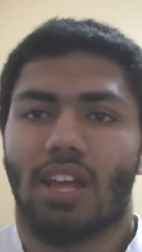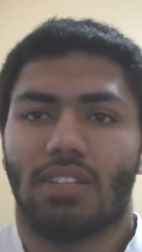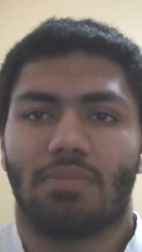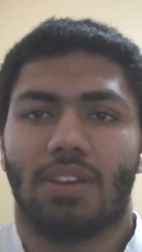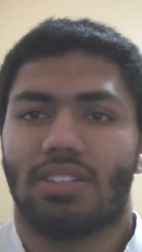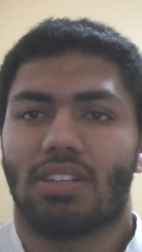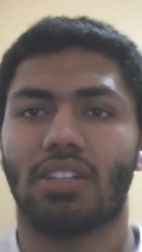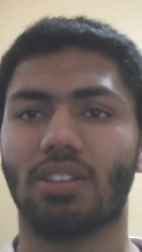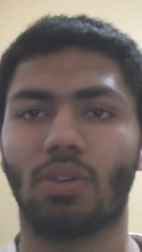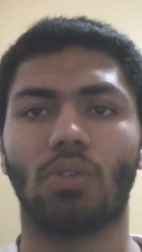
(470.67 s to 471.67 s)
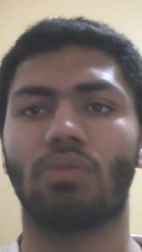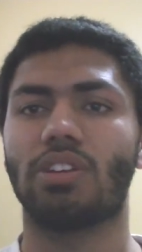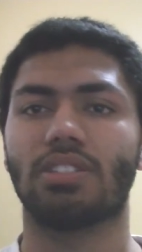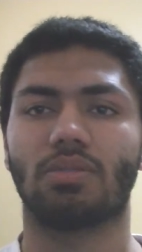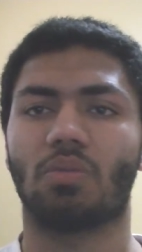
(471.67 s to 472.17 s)
basically the whole
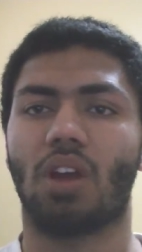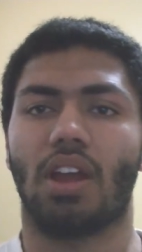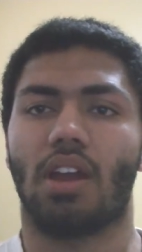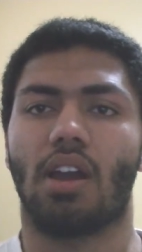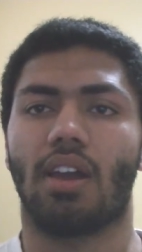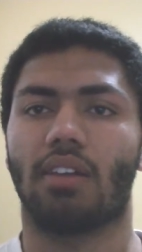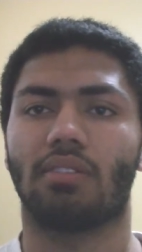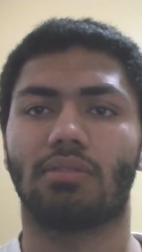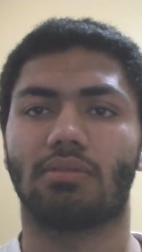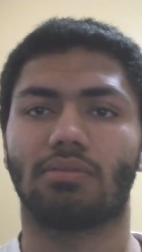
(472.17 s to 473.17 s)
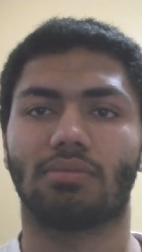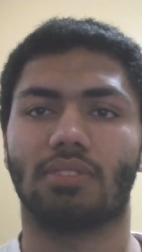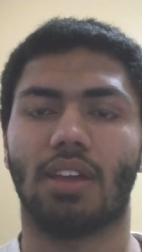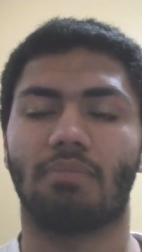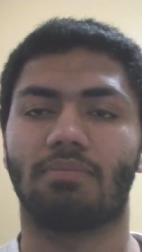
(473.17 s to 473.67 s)
reason why I
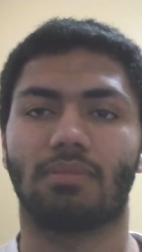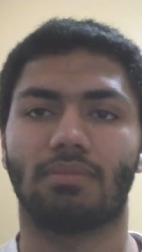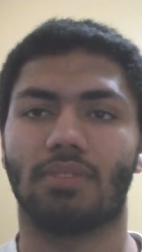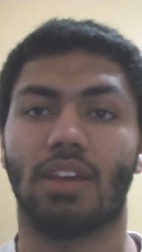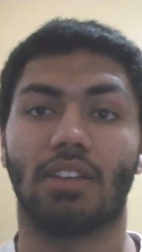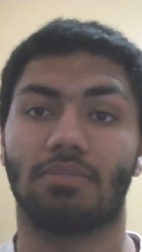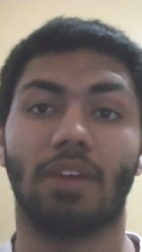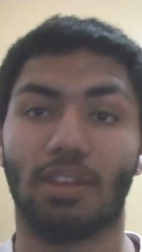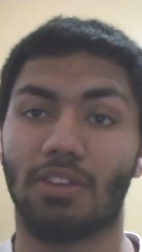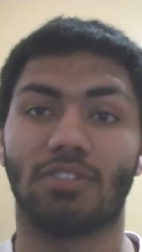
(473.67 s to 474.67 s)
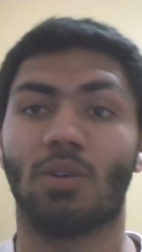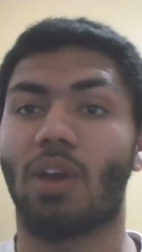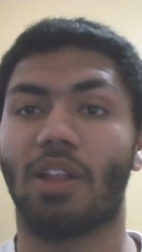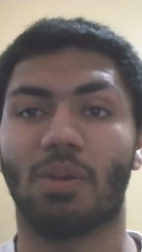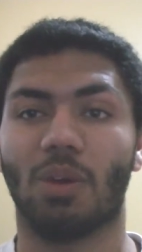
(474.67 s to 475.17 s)
am, as many so
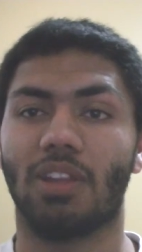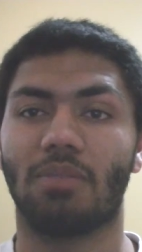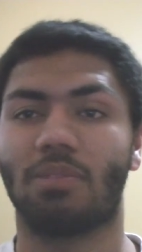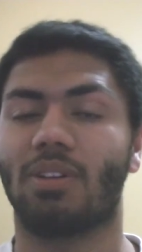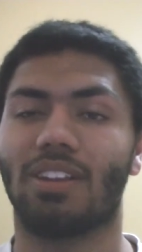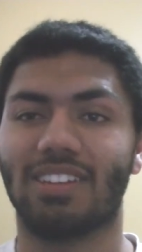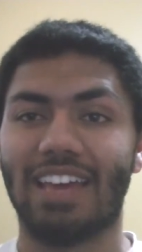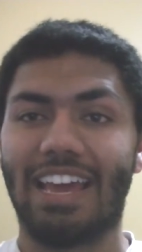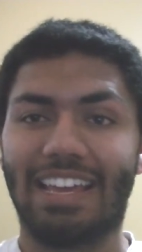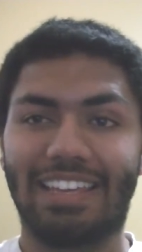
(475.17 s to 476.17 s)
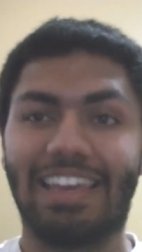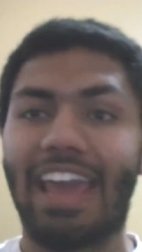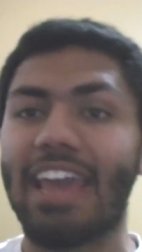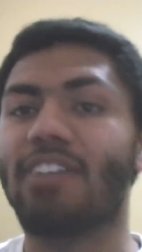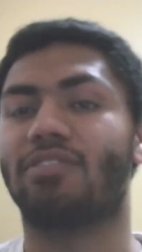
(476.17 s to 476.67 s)
eloquently put it,
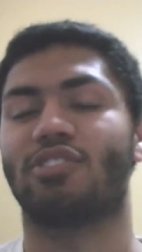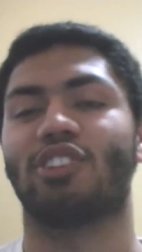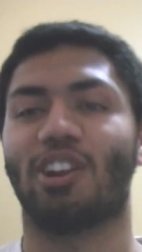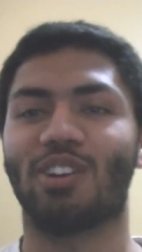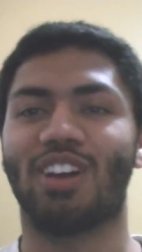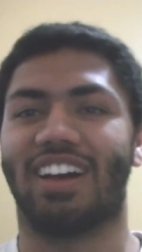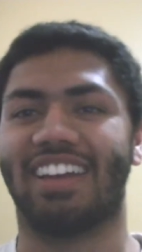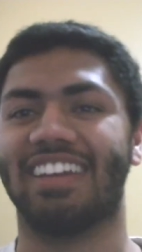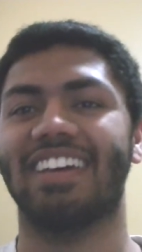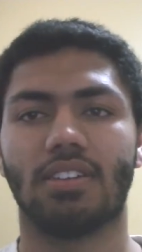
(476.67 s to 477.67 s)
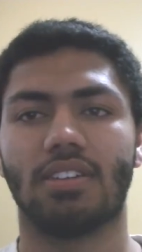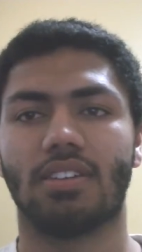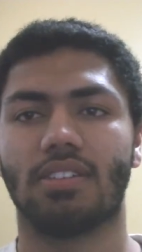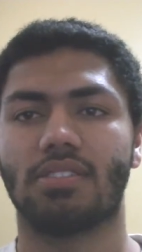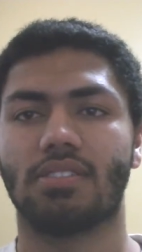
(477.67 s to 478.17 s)
gay for Shah Rukh Khan.
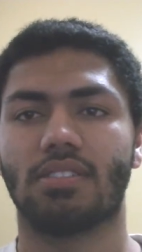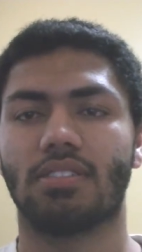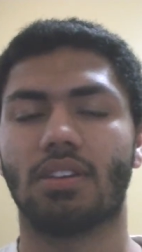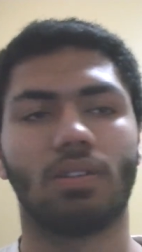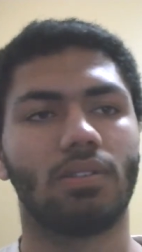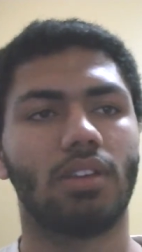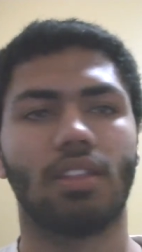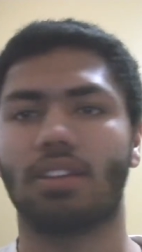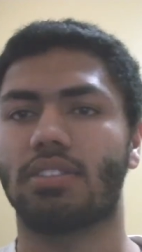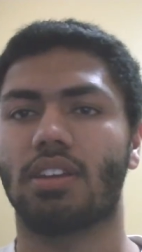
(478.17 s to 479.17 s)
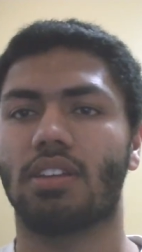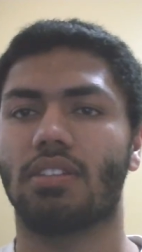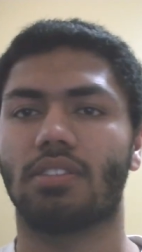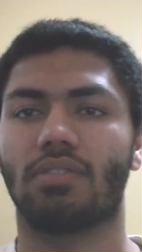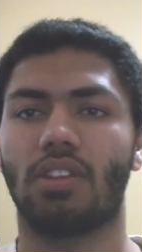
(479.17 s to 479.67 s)
So yeah, that's the end
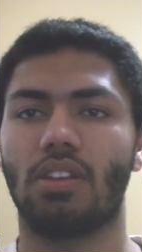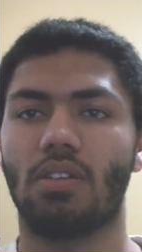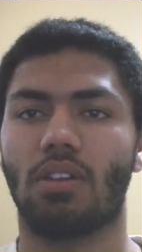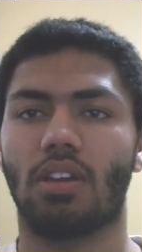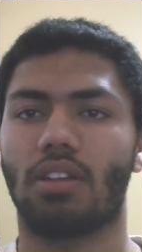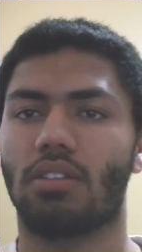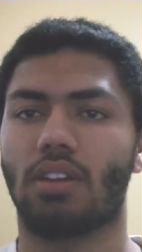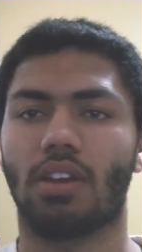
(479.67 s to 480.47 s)
of this video. And I